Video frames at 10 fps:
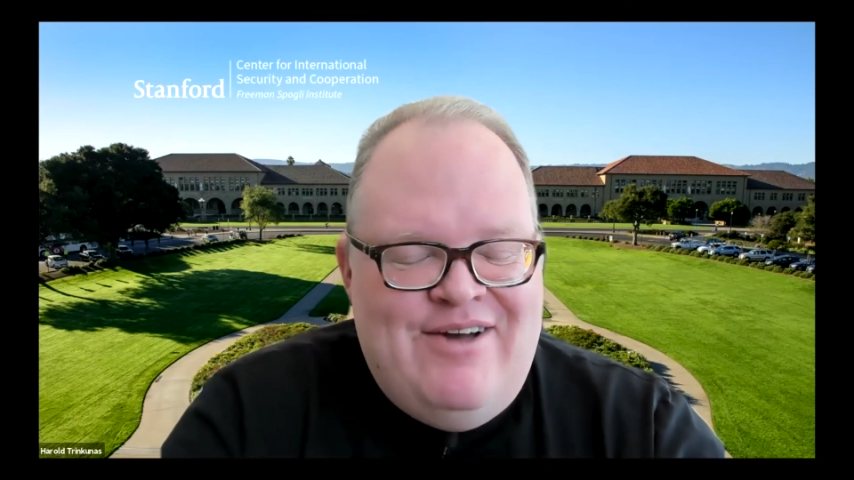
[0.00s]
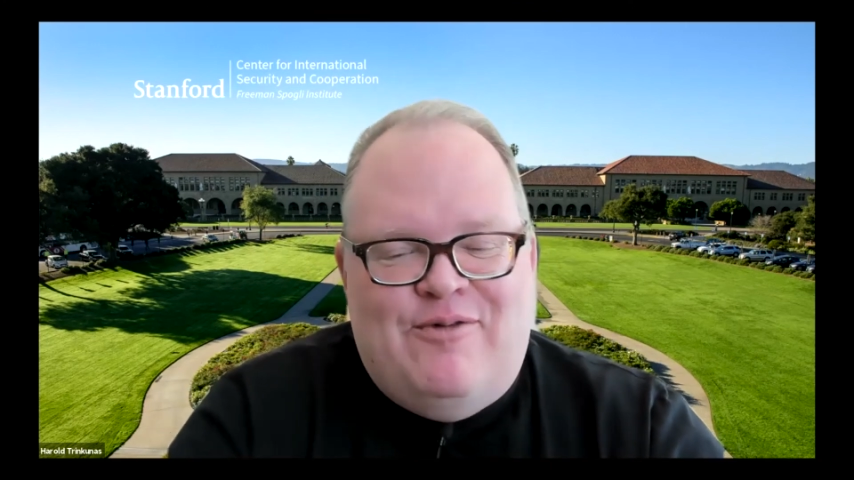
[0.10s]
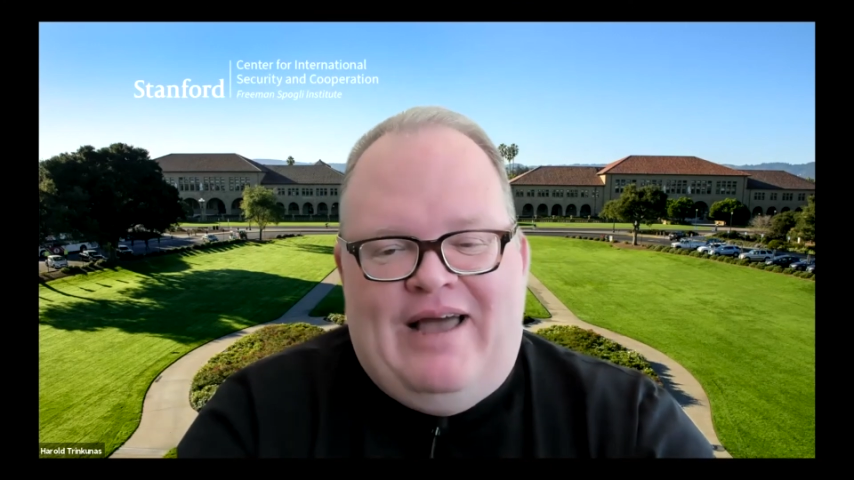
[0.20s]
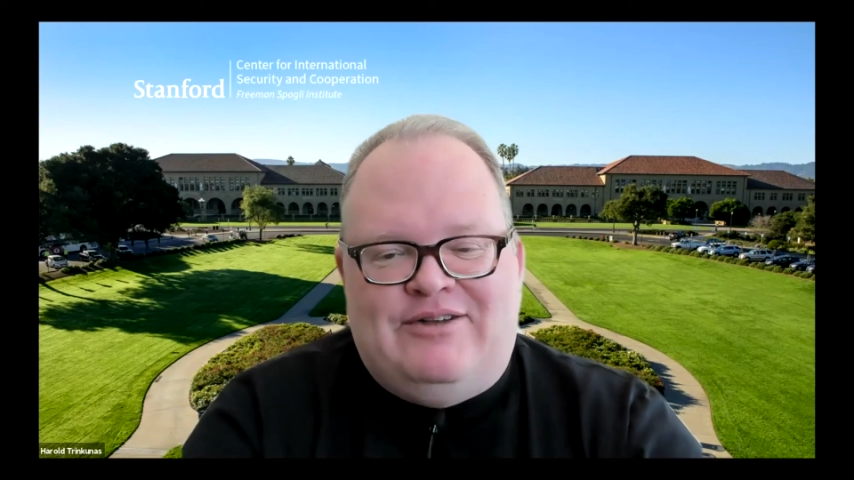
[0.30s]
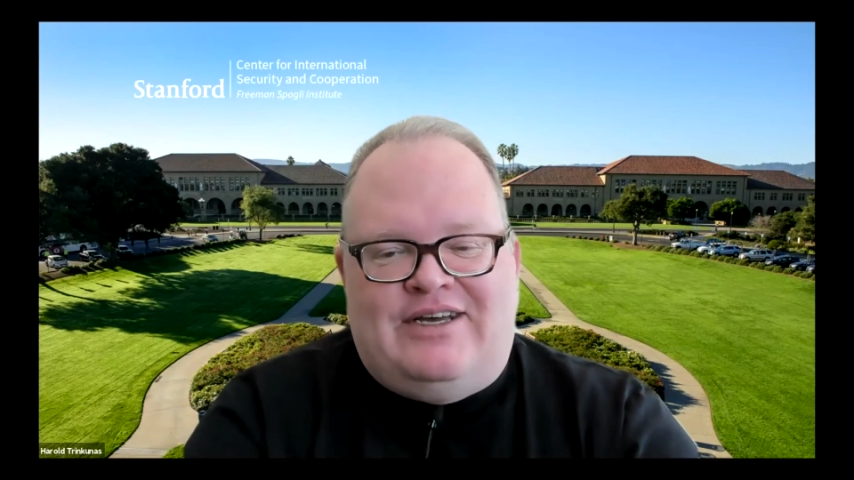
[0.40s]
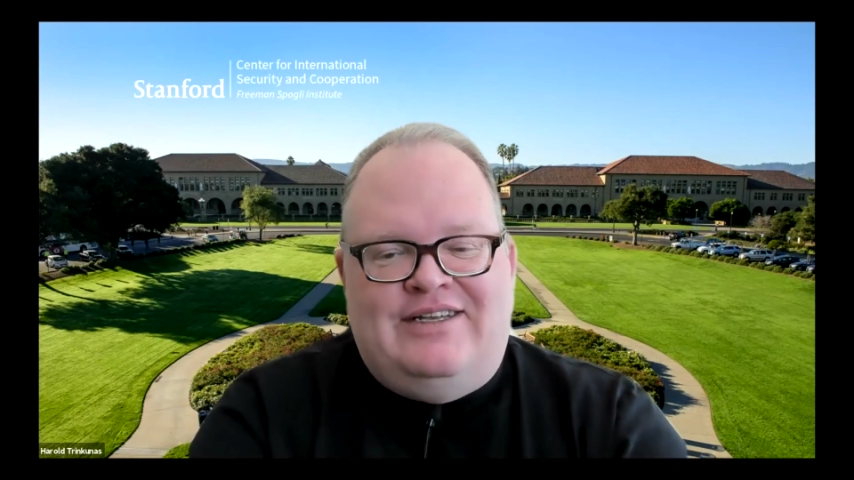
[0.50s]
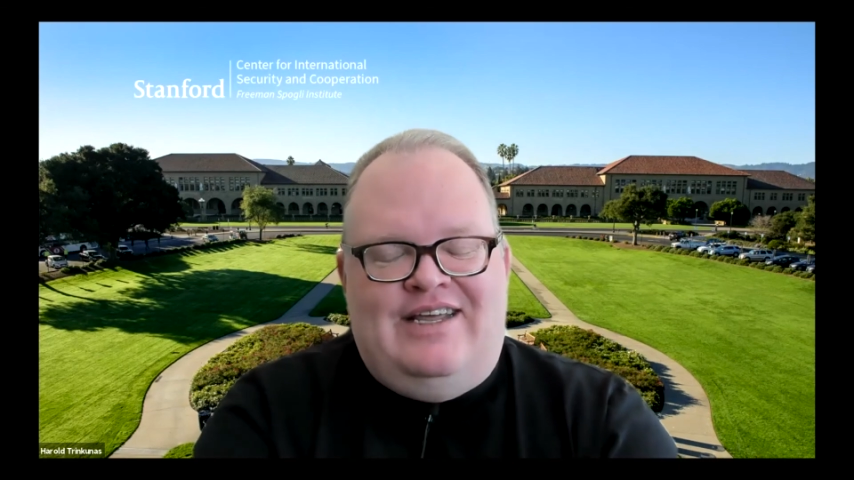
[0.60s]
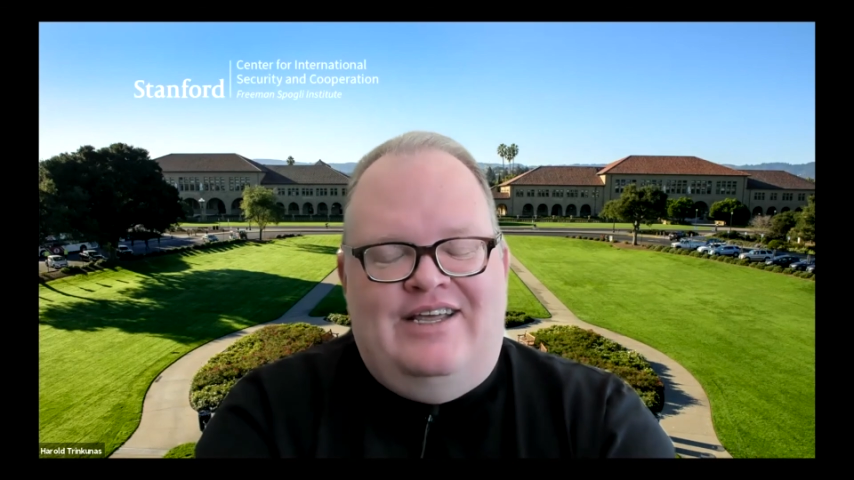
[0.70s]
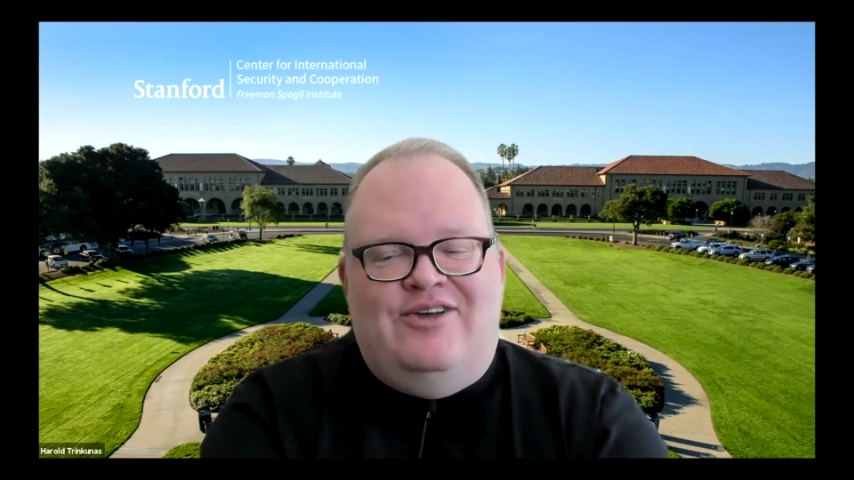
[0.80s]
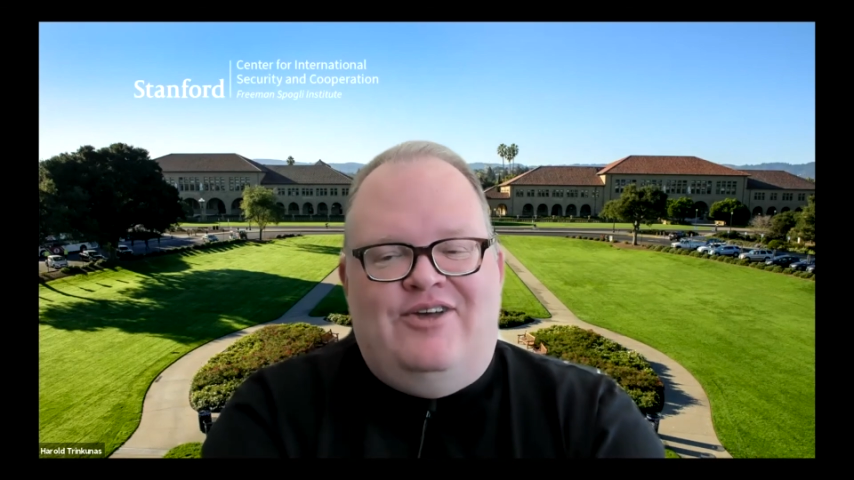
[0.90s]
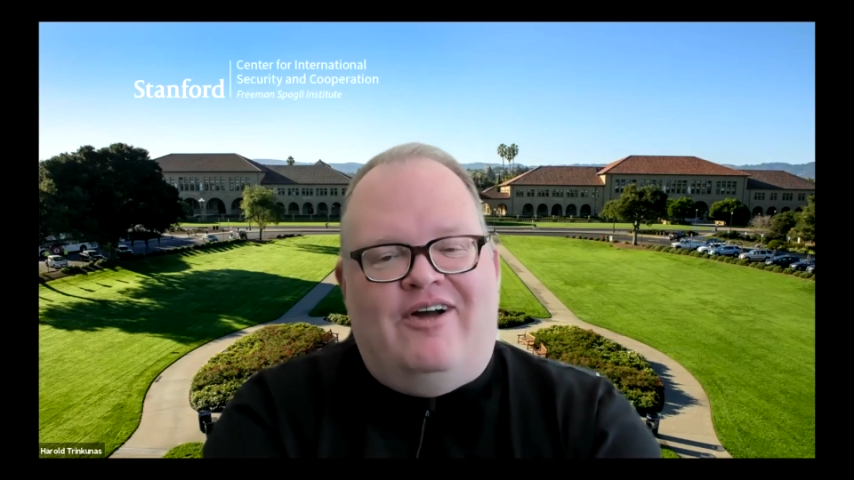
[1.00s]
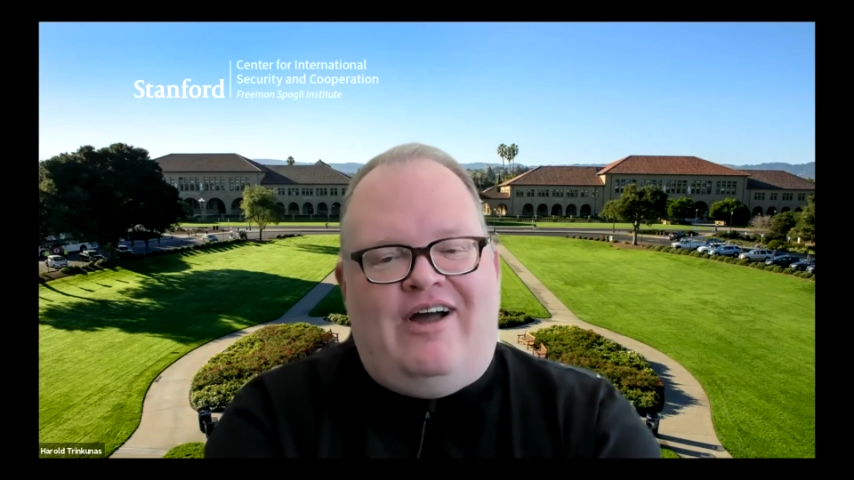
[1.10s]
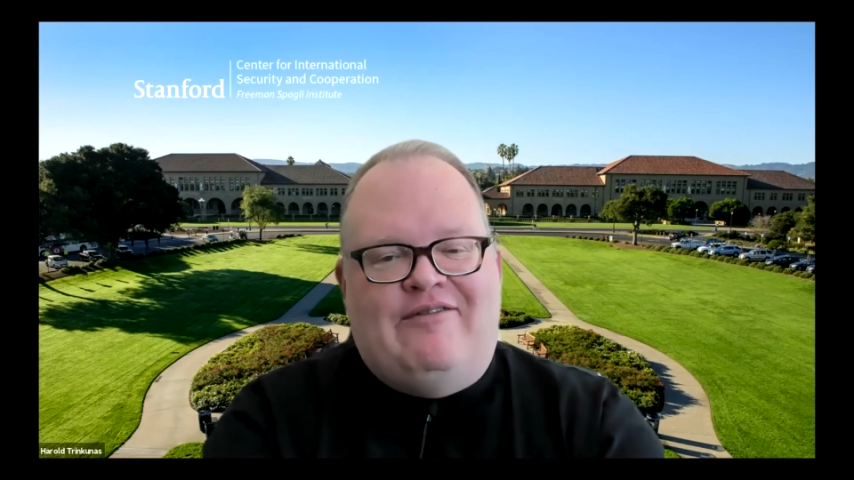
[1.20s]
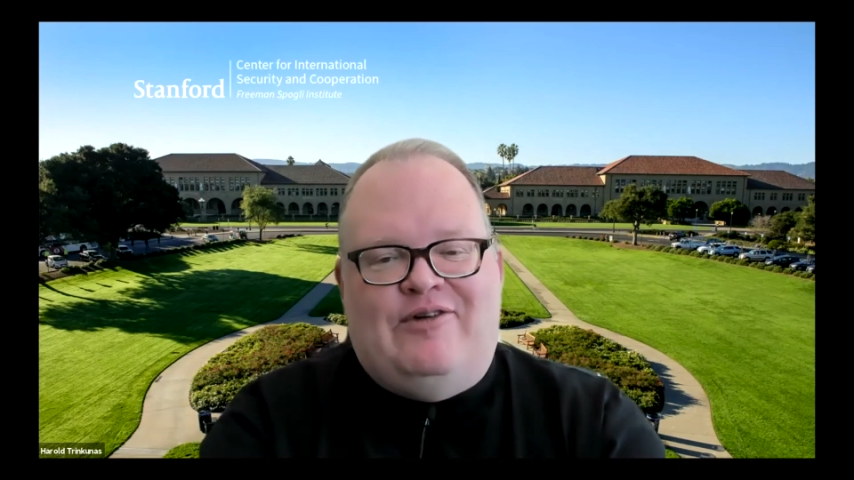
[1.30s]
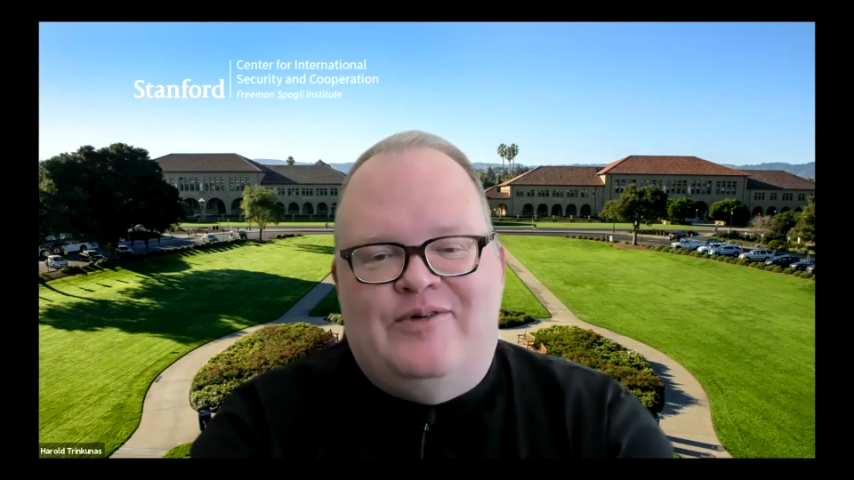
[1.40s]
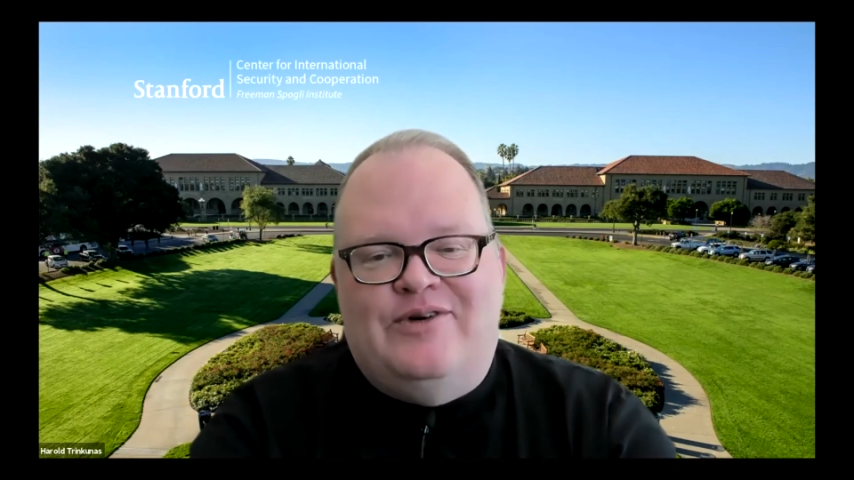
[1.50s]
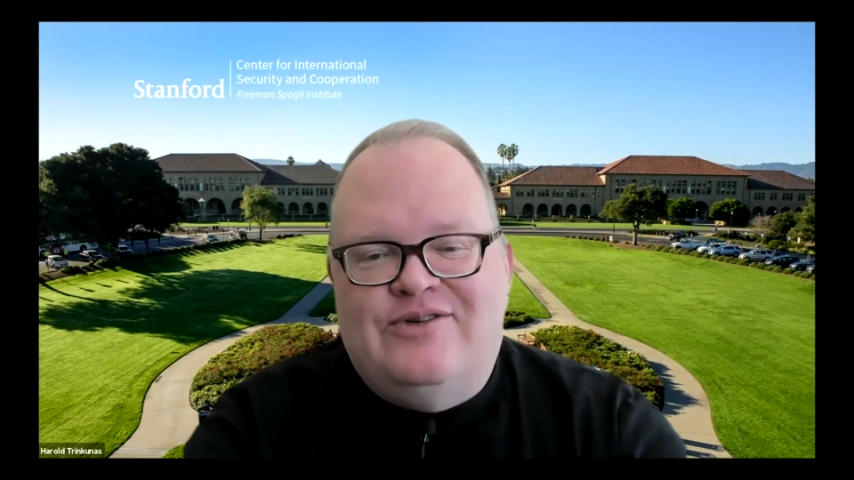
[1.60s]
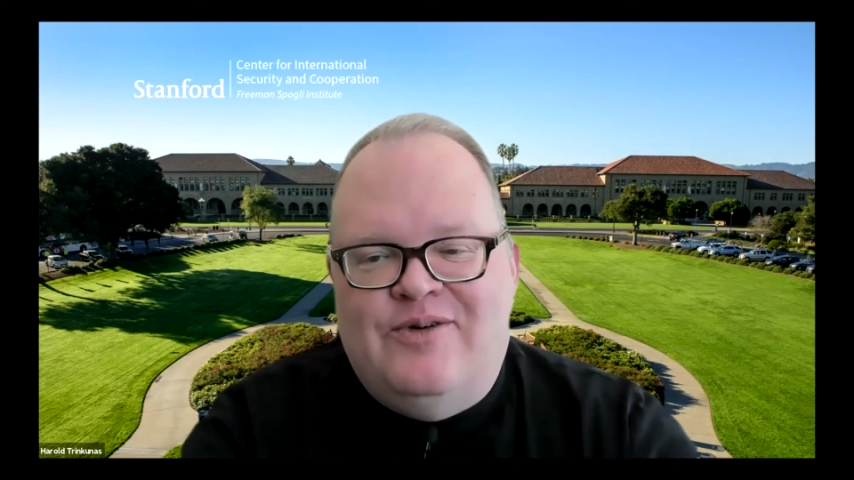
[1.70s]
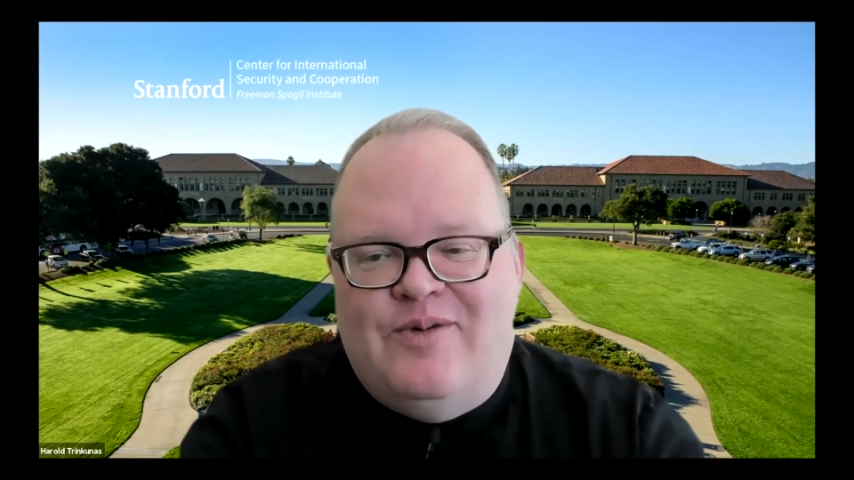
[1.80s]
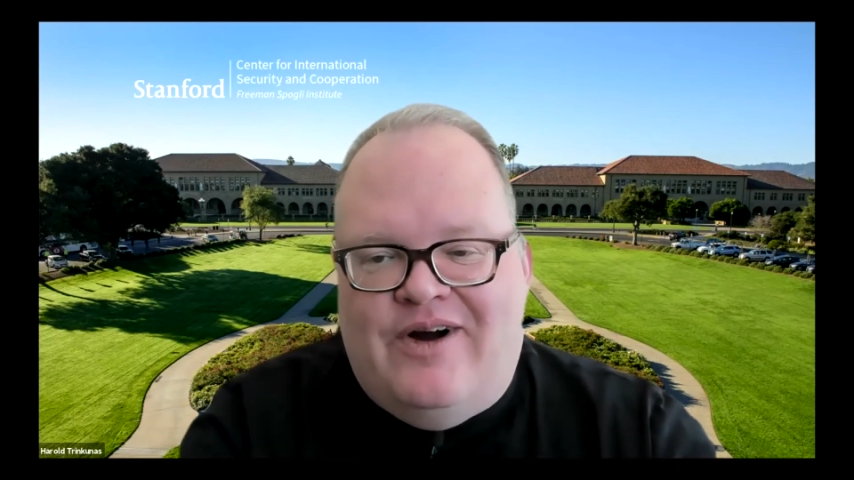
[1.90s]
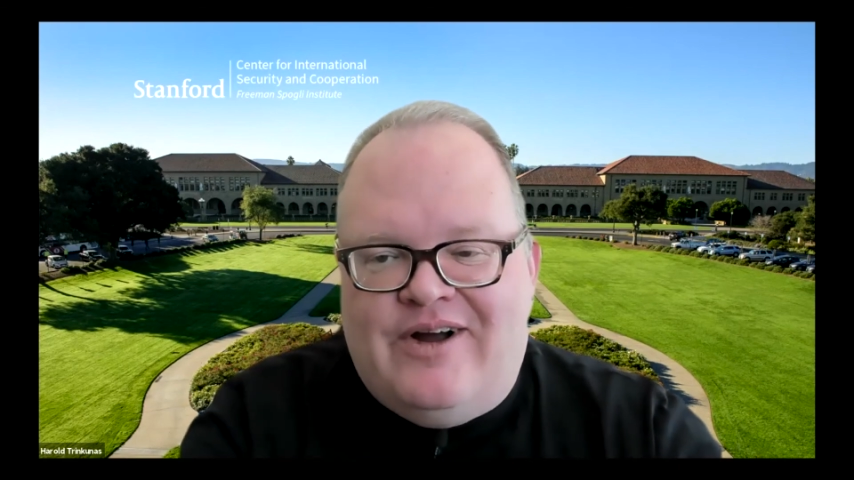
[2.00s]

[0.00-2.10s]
for being able to continue your archival work?